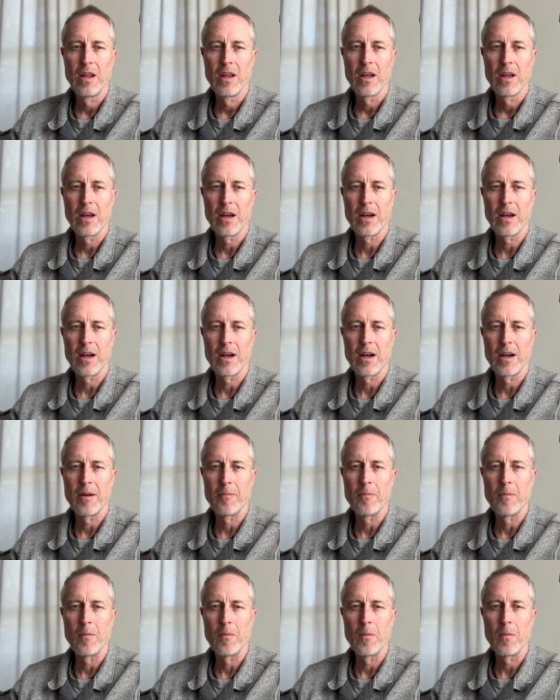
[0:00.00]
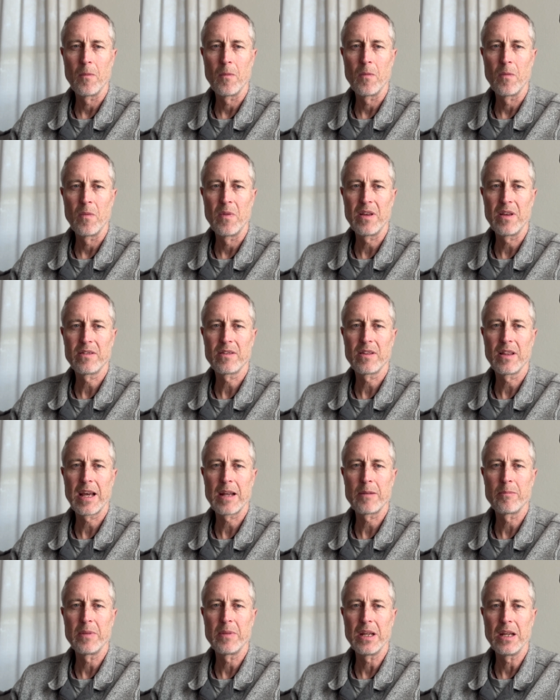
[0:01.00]
um, this
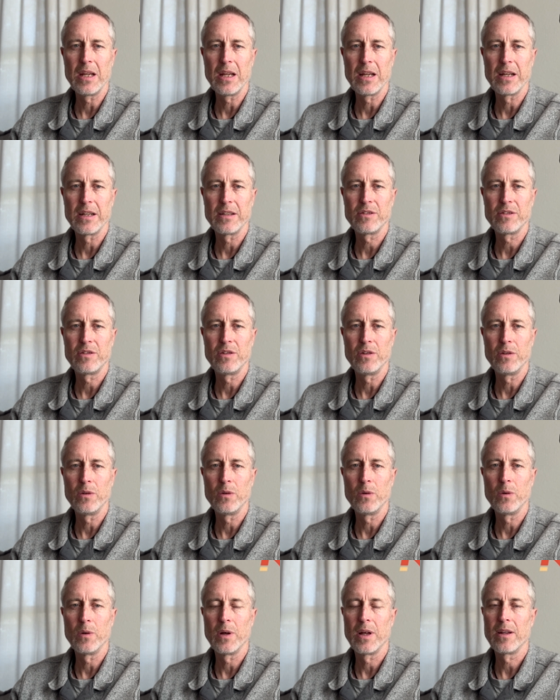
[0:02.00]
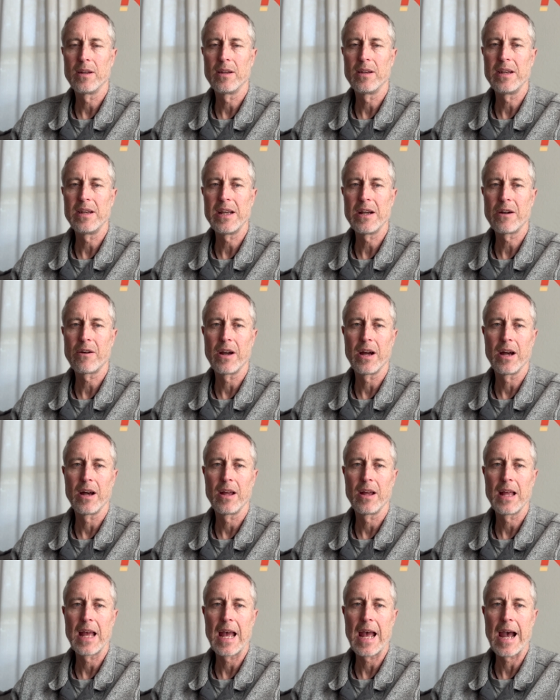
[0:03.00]
led me to Nira
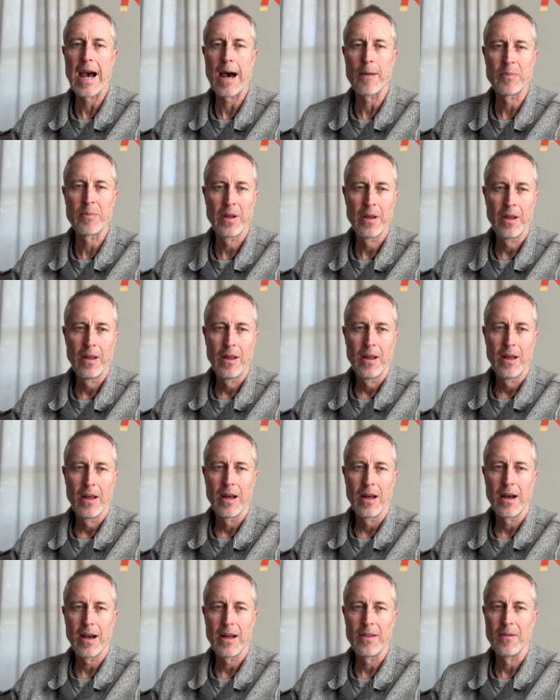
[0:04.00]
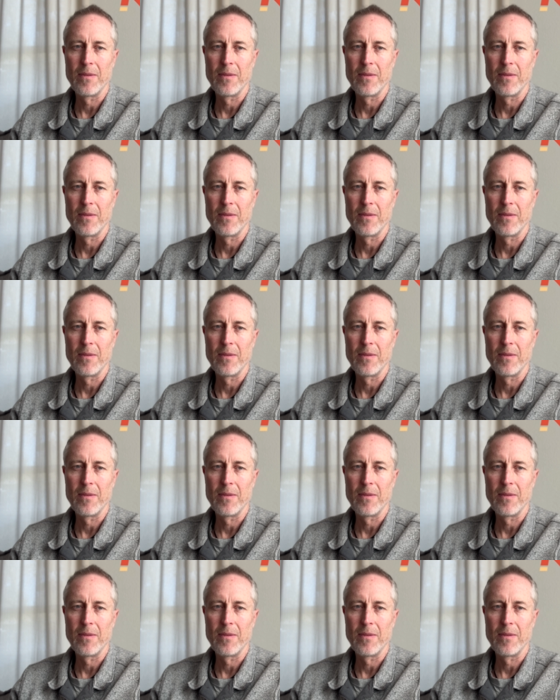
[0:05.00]
app. Uh,